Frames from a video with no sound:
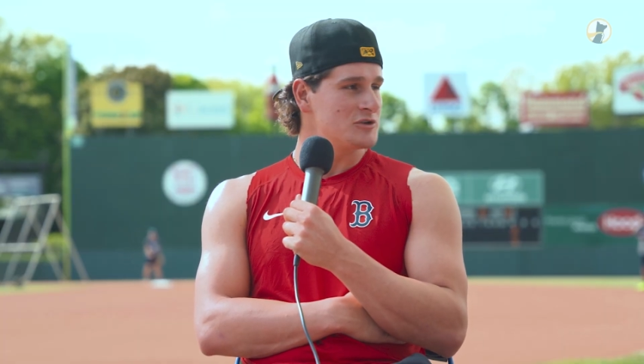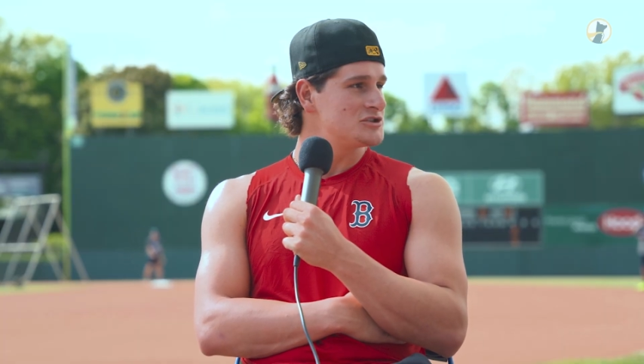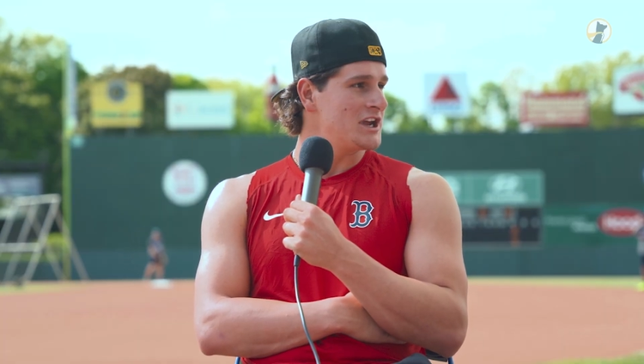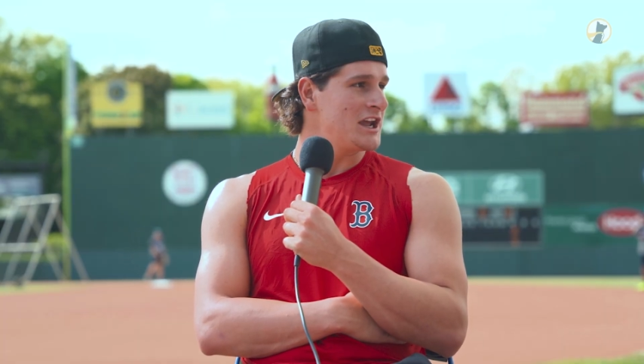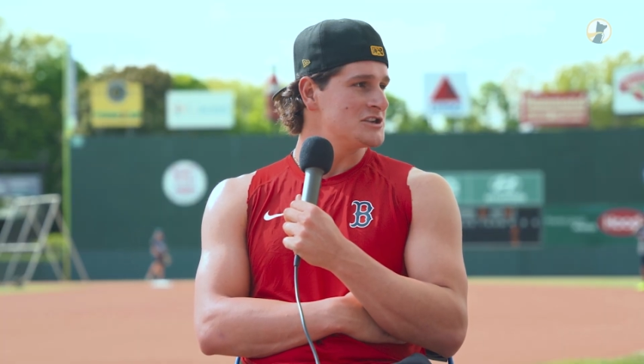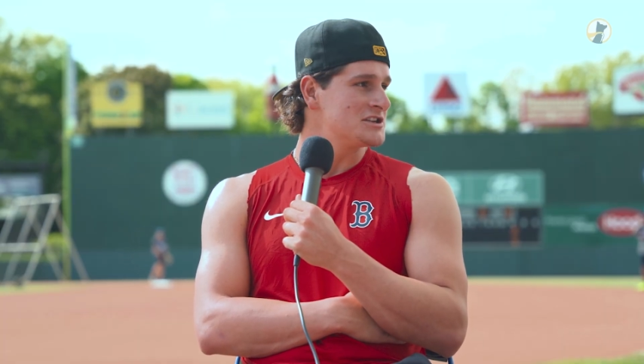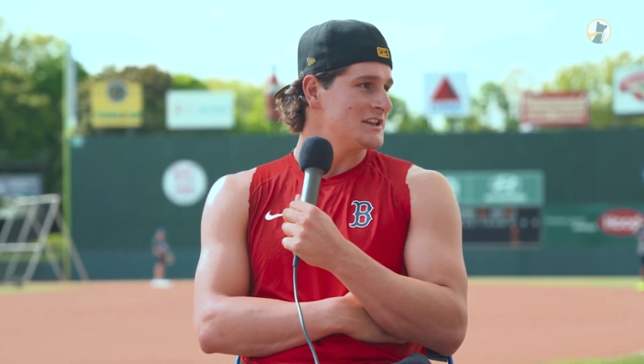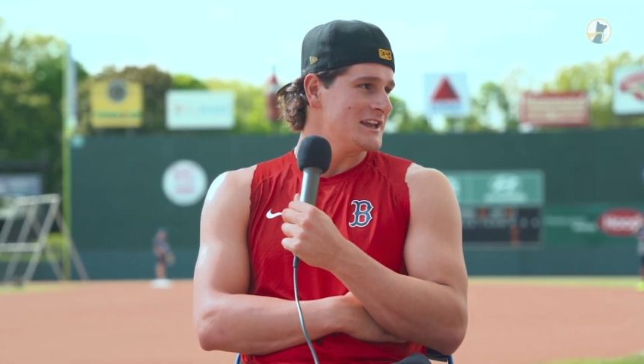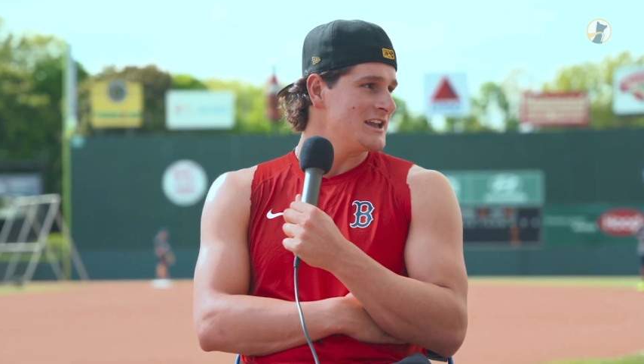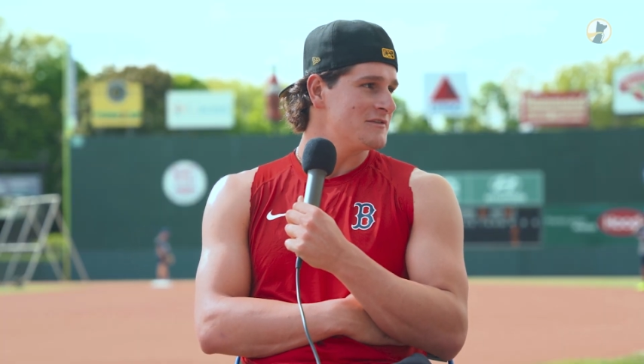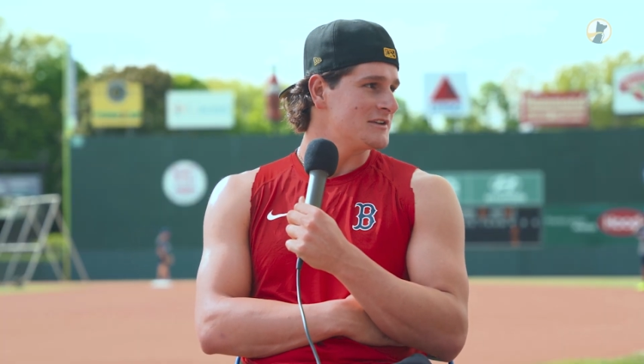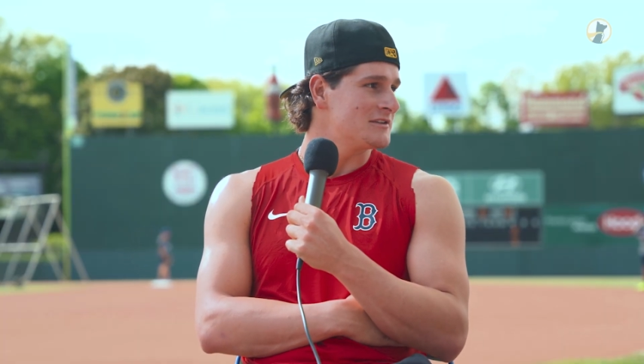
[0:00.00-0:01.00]
change and
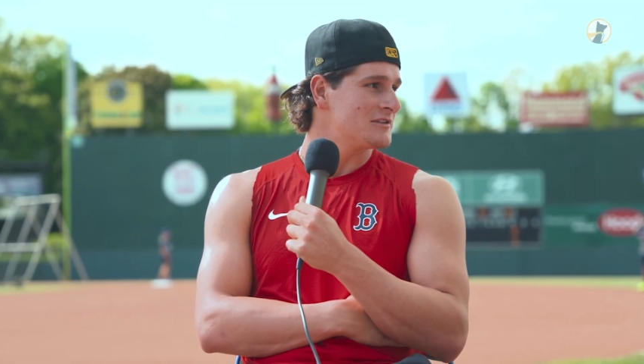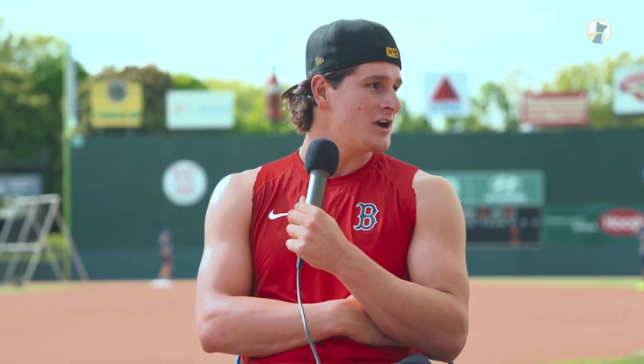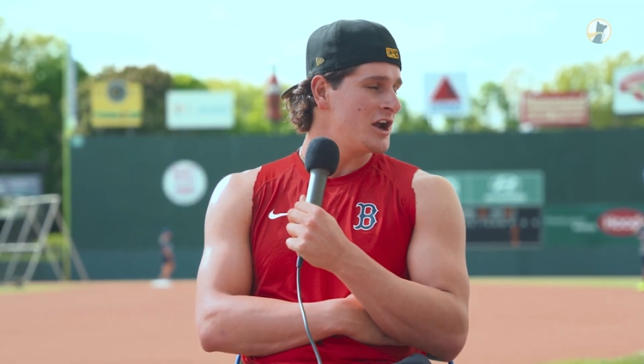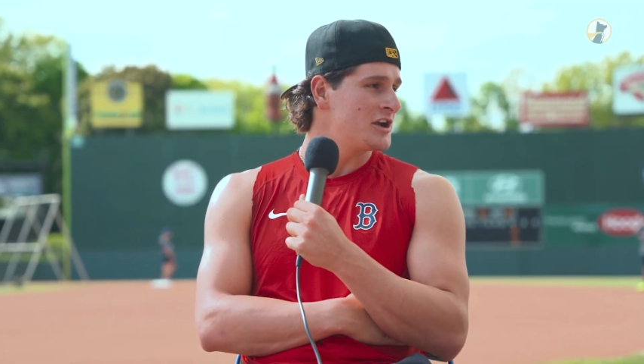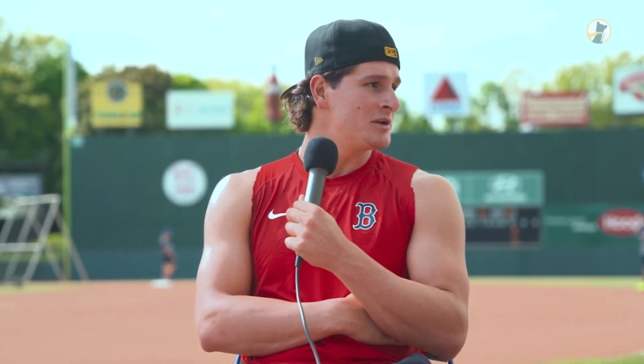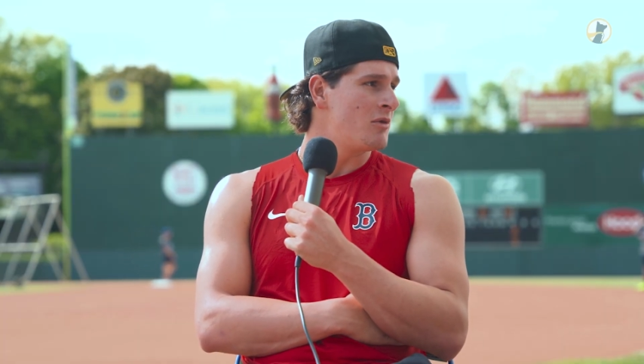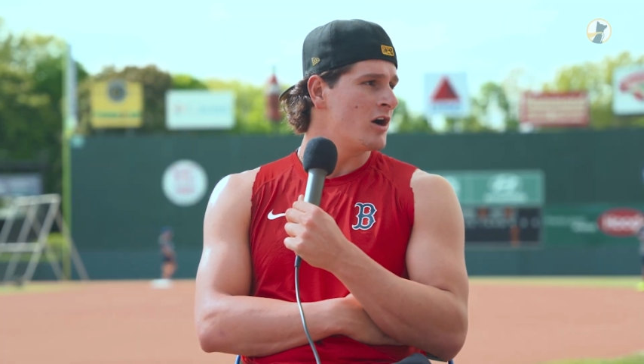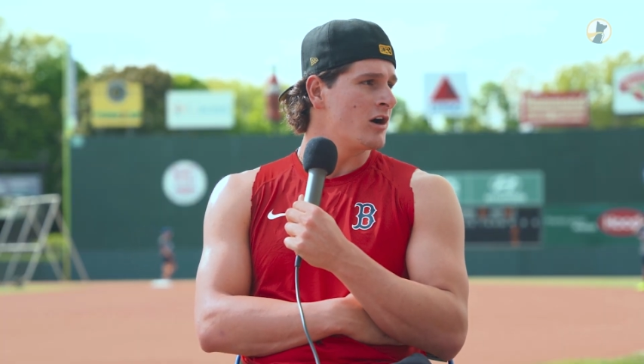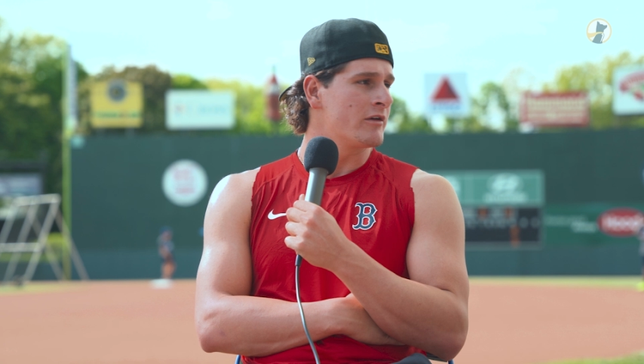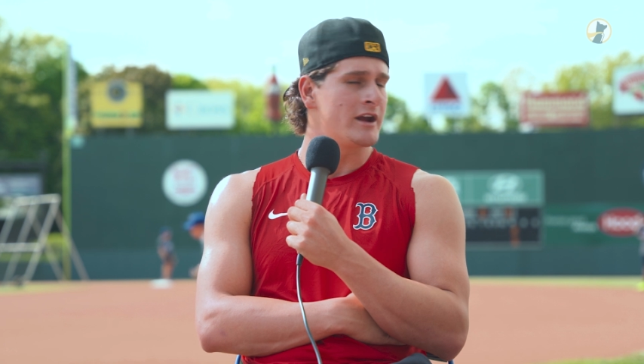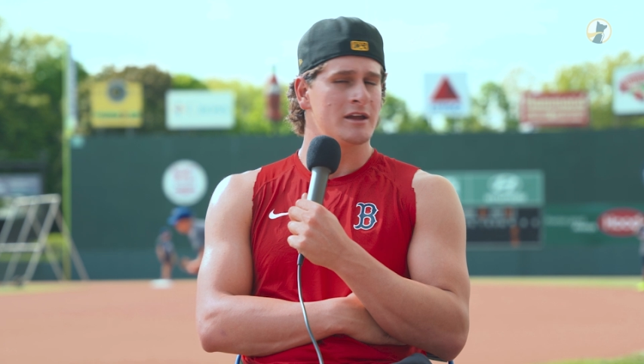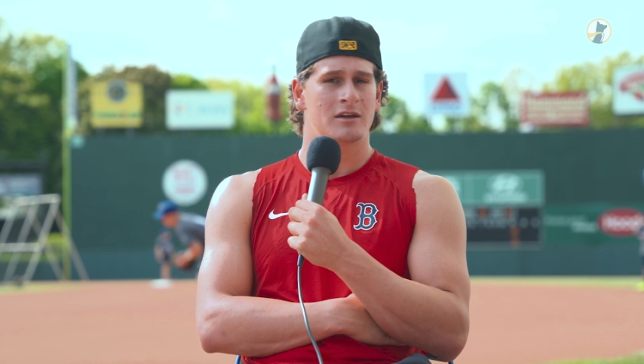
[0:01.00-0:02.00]
leave and on to
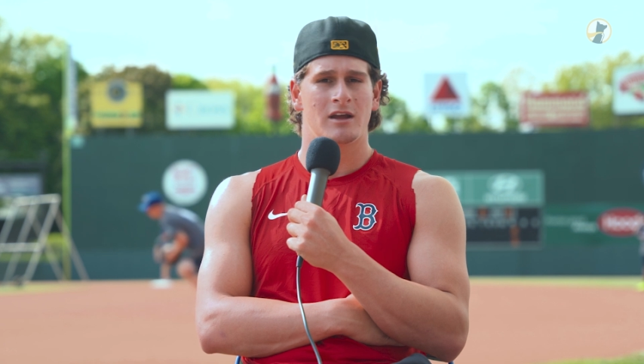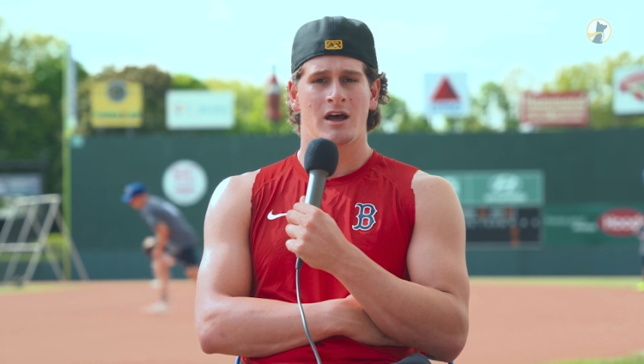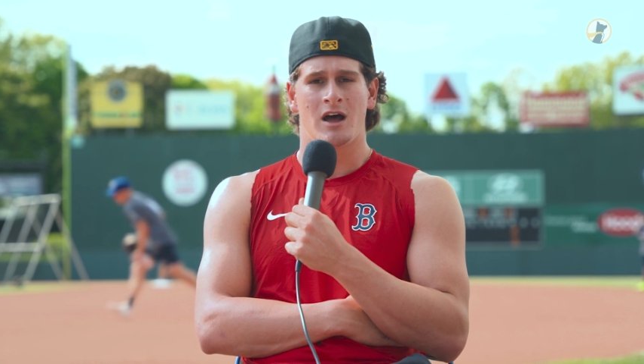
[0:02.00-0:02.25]
tomorrow, right?